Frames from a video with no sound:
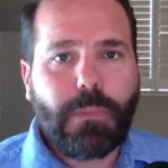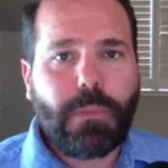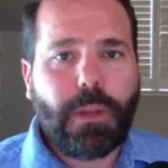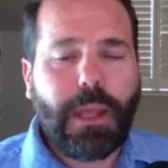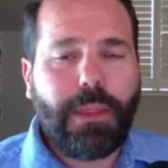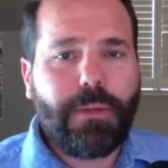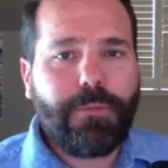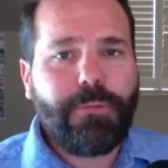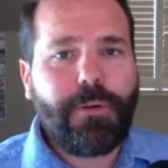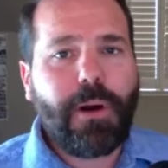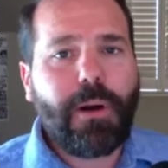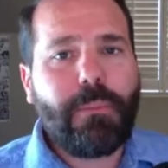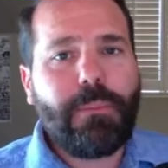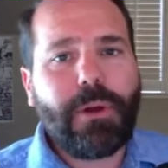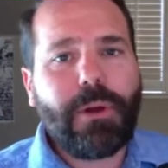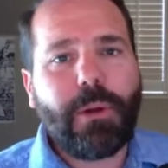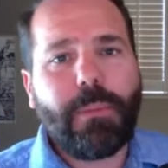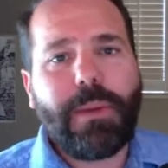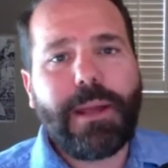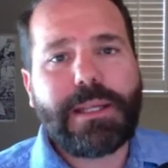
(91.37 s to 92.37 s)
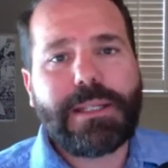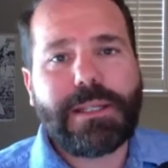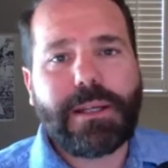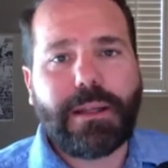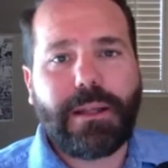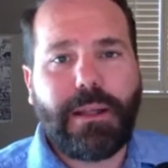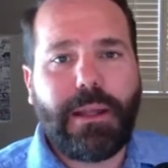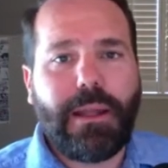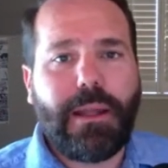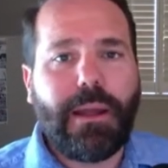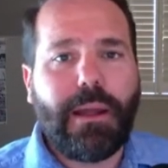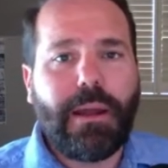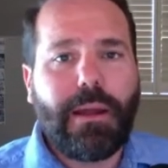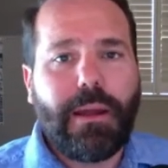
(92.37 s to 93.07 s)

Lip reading: And the Farm Bill basically